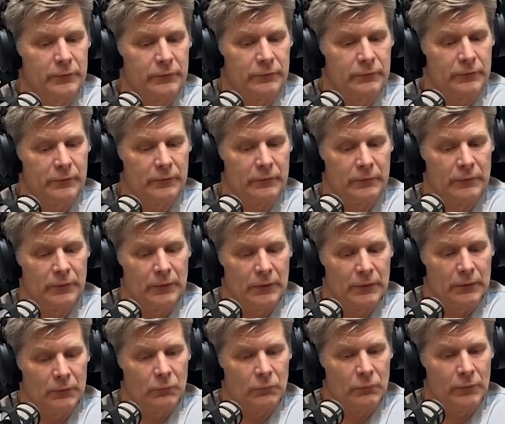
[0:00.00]
is that
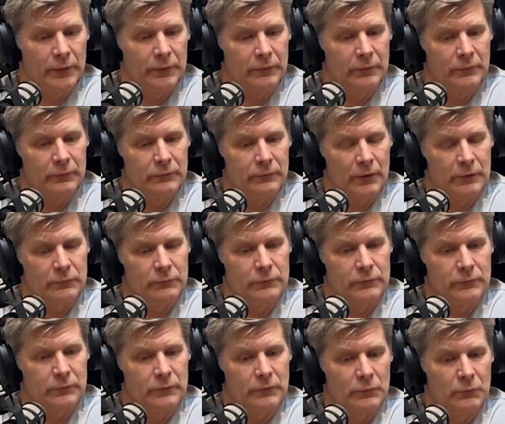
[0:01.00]
when Jane was
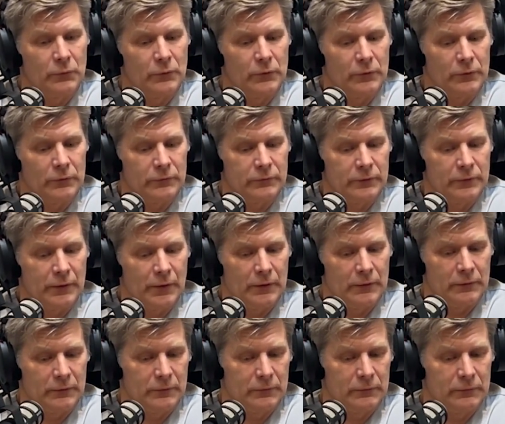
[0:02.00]
doing the work, she
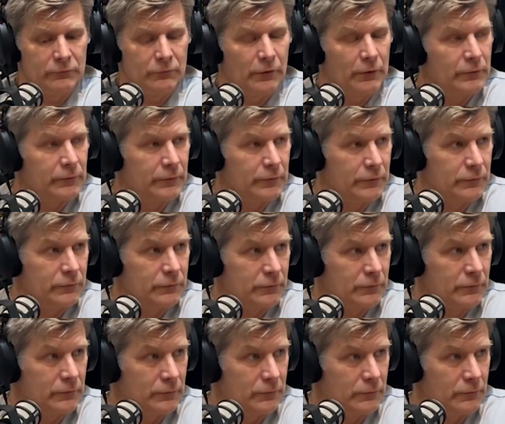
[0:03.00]
had a final year
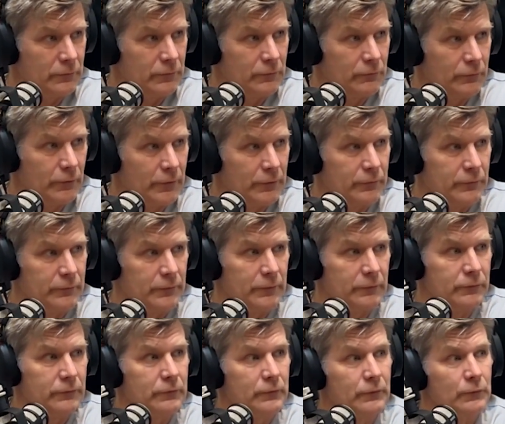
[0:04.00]
student doing a final
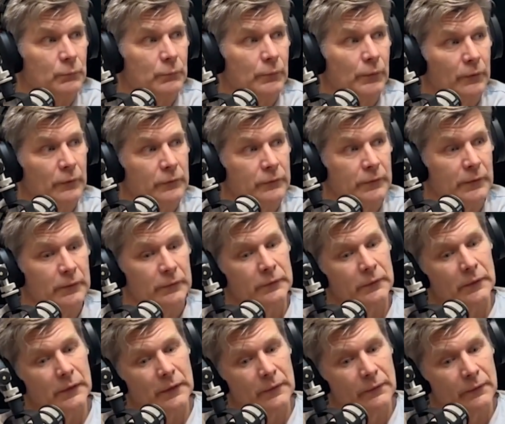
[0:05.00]
year student project,
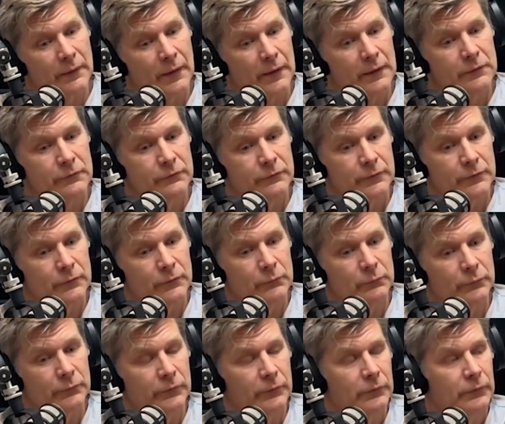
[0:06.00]
and they
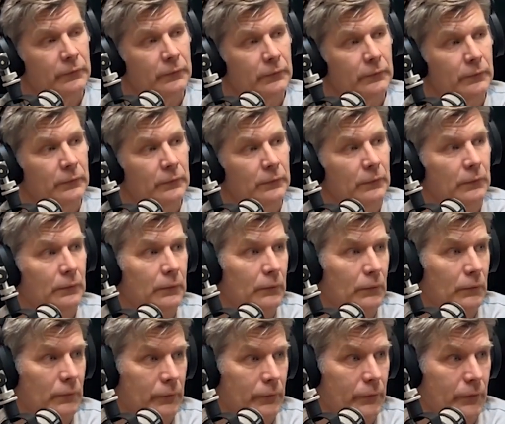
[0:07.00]
filmed
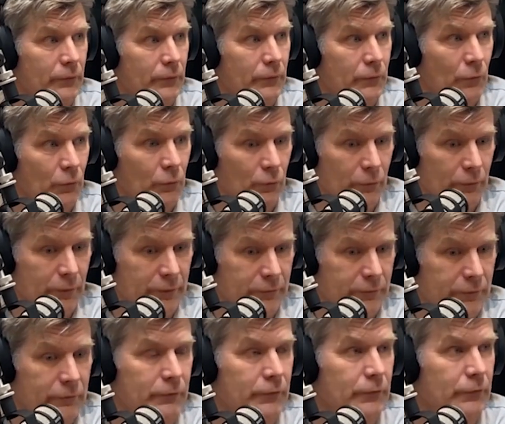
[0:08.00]
all
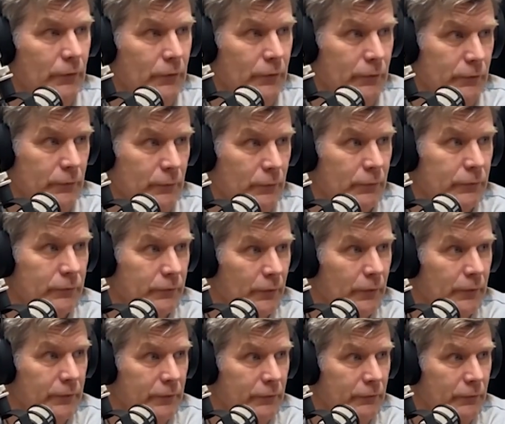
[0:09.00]
these different dogs that were
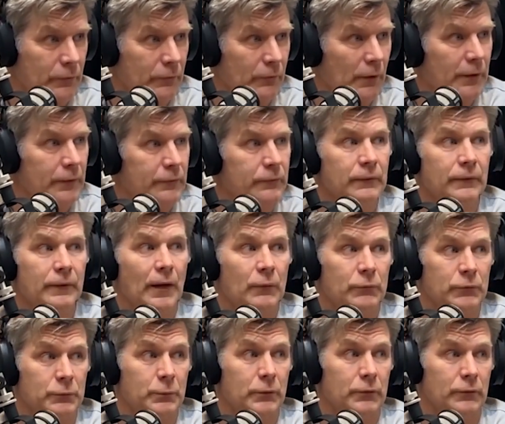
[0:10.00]
assigned different grades, and that
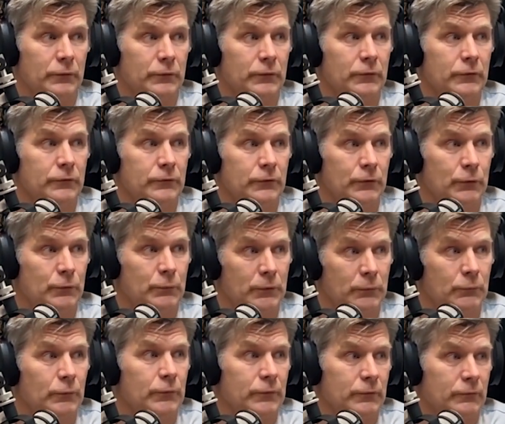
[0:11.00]
was put on YouTube
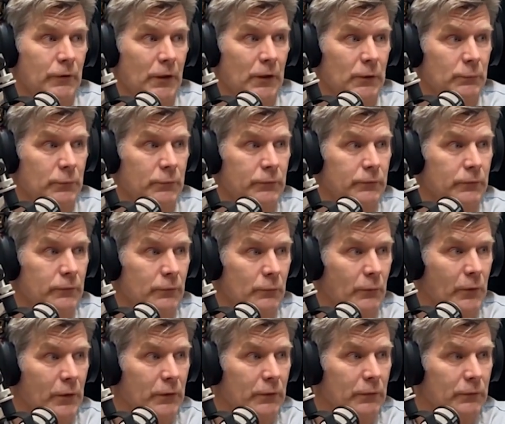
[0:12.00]
and was available to the
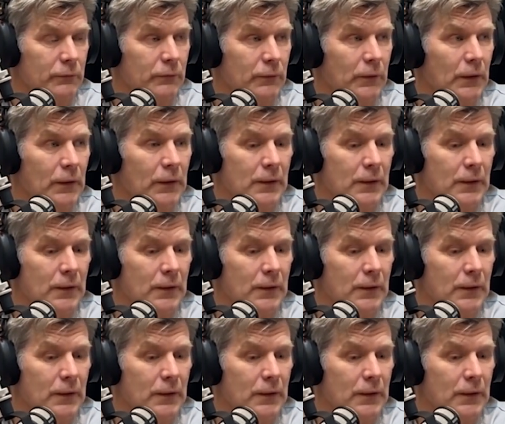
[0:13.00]
world.